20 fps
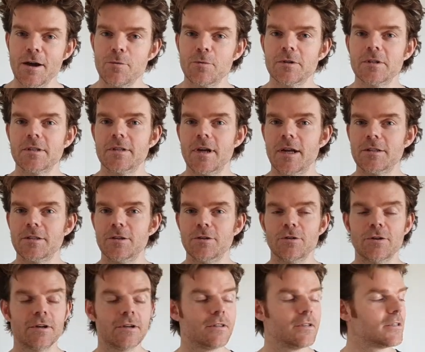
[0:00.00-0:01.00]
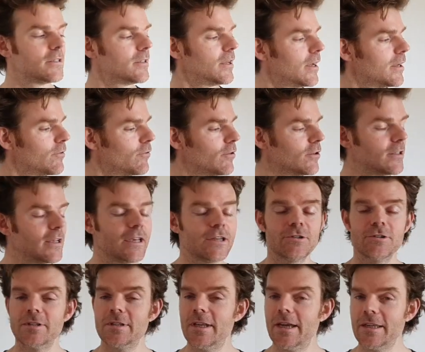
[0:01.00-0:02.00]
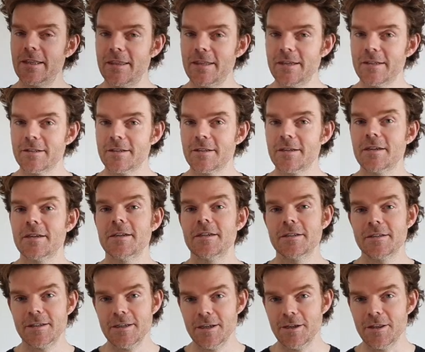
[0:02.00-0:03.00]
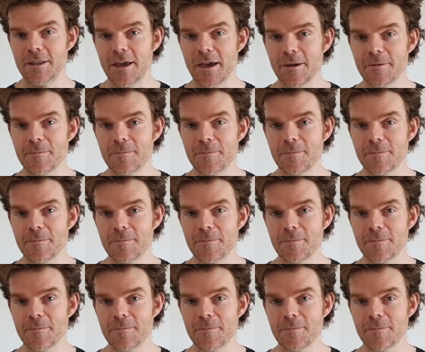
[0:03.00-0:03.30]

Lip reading: we'll start to look at the side rotations like this. See you there.